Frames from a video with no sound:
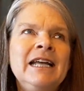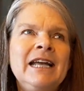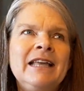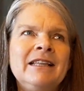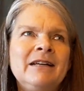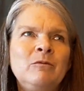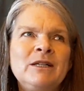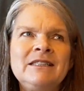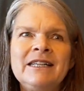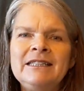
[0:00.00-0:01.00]
And then
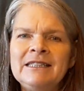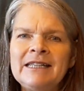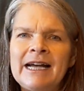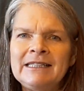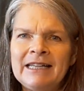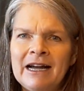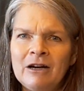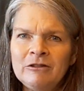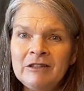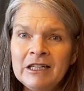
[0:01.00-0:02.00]
once I sat
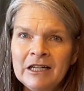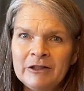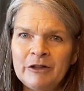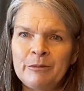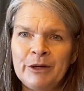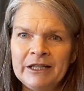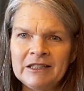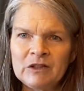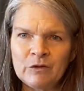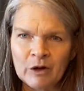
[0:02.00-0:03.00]
down to bring
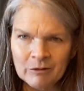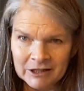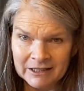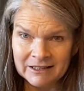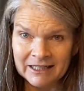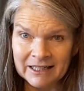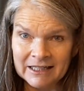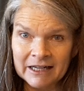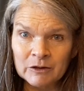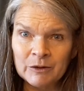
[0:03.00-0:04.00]
this forward and to
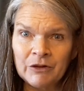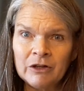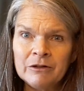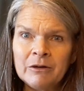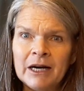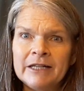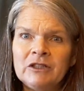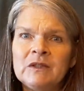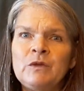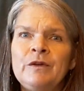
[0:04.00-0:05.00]
connect with you, I
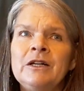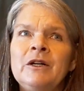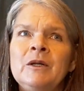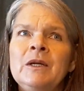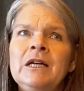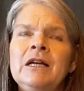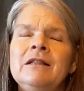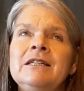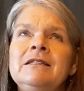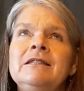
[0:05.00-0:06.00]
just feel
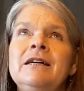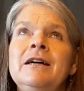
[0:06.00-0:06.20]
this